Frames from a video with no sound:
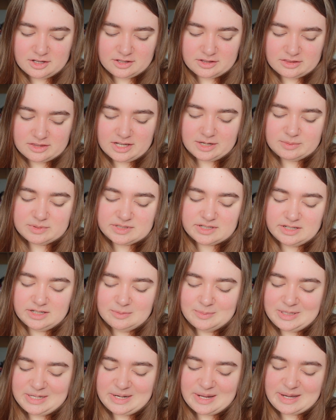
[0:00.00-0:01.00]
that it was going to
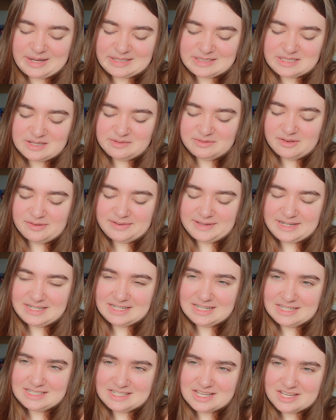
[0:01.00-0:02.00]
be negative if he'd
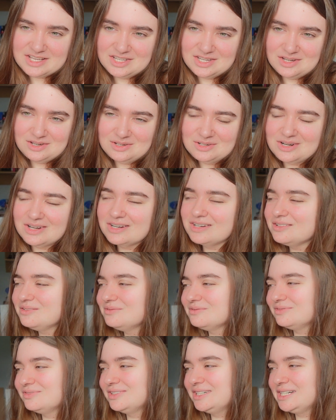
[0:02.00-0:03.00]
continued. I don't
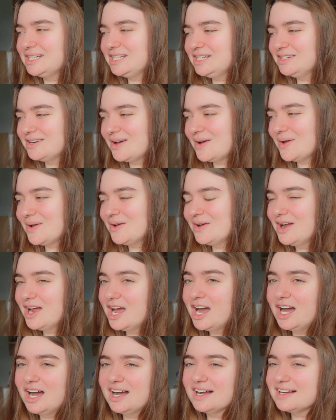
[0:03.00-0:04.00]
really know.
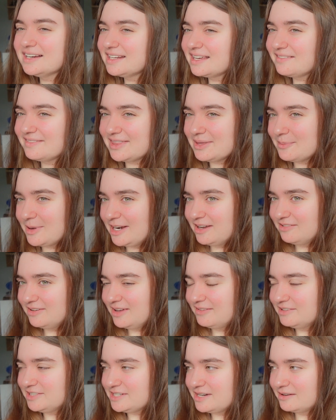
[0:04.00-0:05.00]
I'm going to give it the benefit
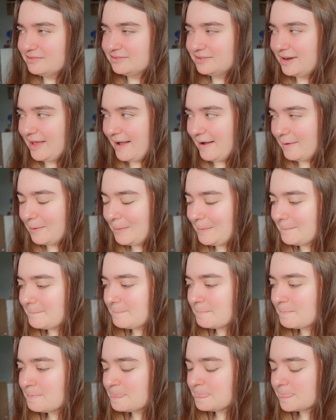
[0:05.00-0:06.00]
of a doubt for now.
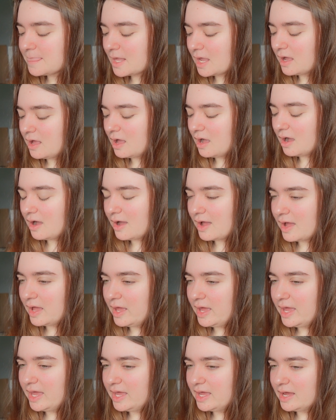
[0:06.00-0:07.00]

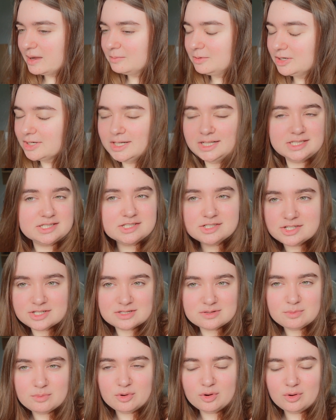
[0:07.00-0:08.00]
I am going to listen to
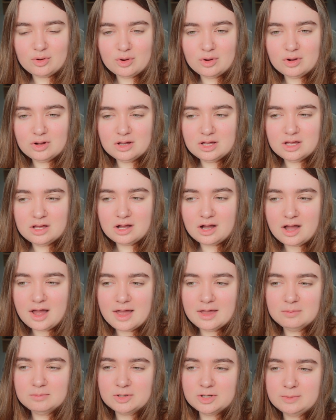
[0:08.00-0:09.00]
some more.
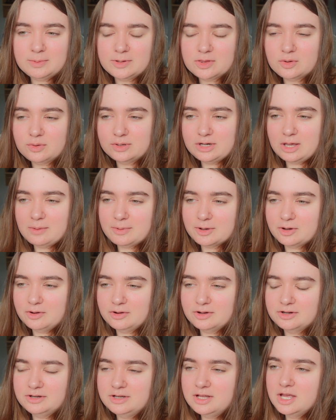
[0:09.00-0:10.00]
I'm going to put the audiobook
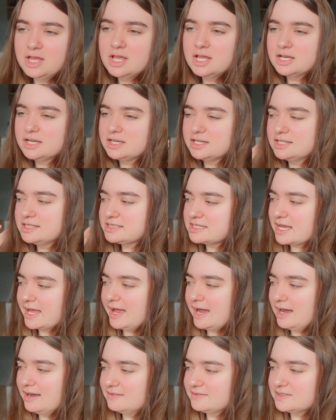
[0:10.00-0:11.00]
on because I
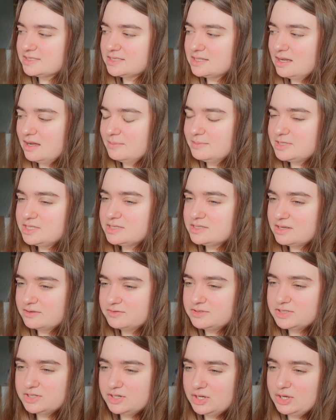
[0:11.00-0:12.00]
have some
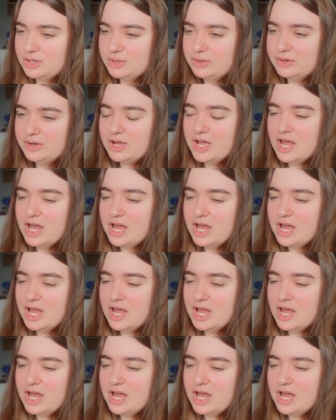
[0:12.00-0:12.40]
stuff to do